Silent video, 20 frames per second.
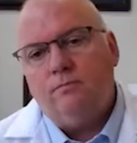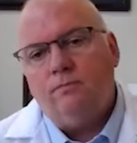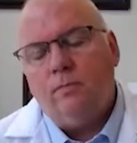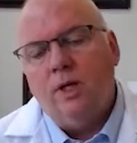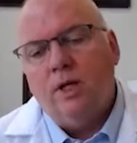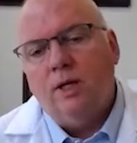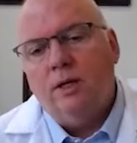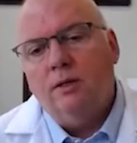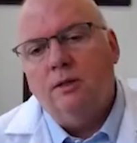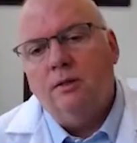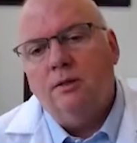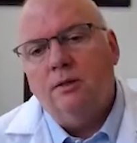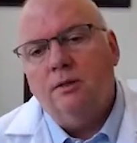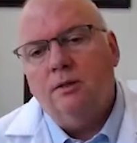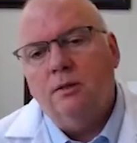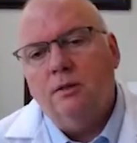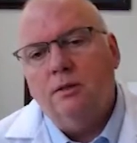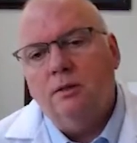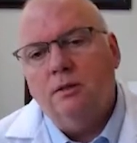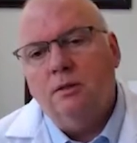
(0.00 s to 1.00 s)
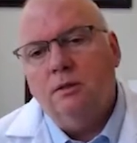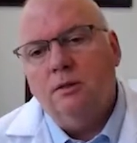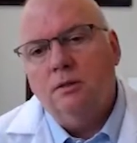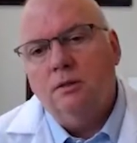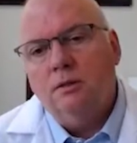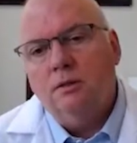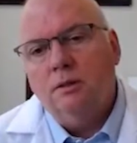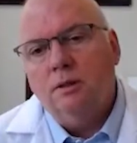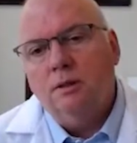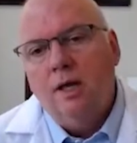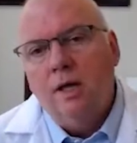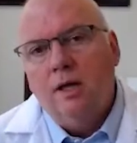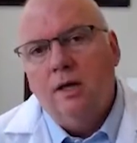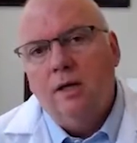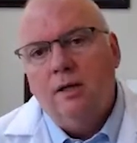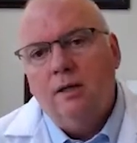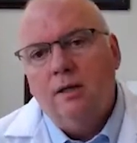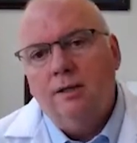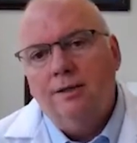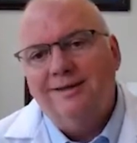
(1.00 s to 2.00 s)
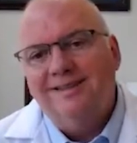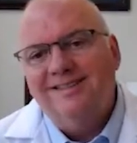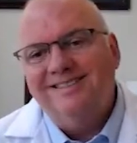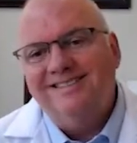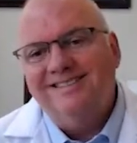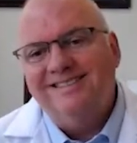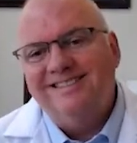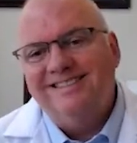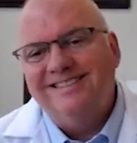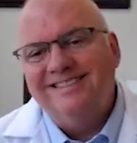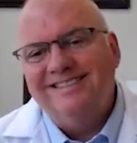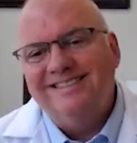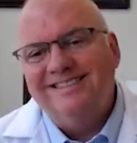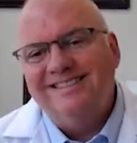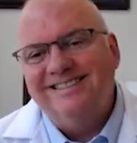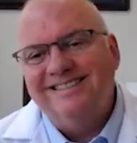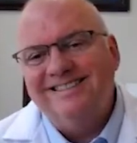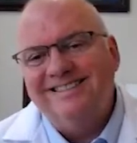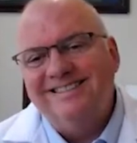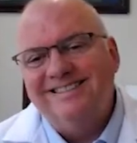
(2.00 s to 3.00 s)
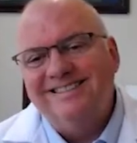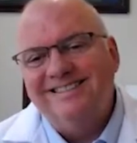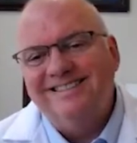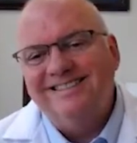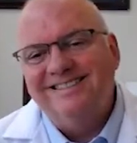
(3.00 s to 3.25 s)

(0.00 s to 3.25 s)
No words are spoken by the person on screen.